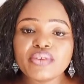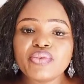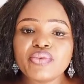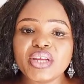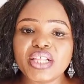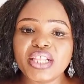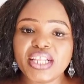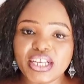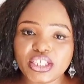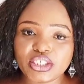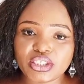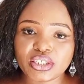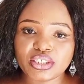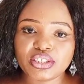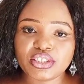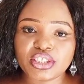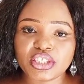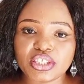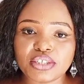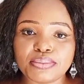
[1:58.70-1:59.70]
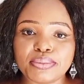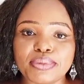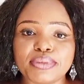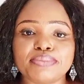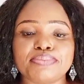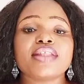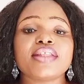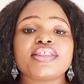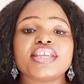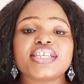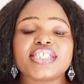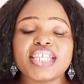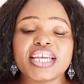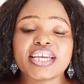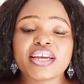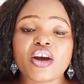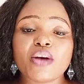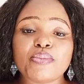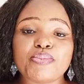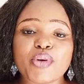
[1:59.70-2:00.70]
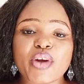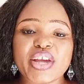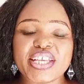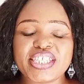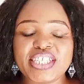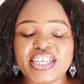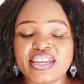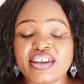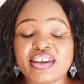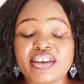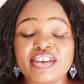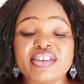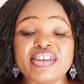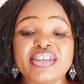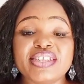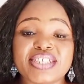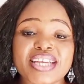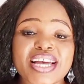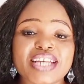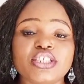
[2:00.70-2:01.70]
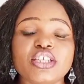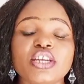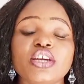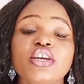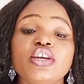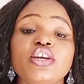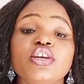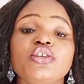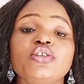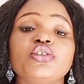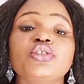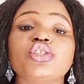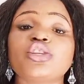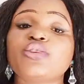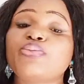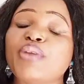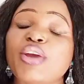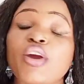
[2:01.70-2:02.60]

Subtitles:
relationship. The second point here is that you should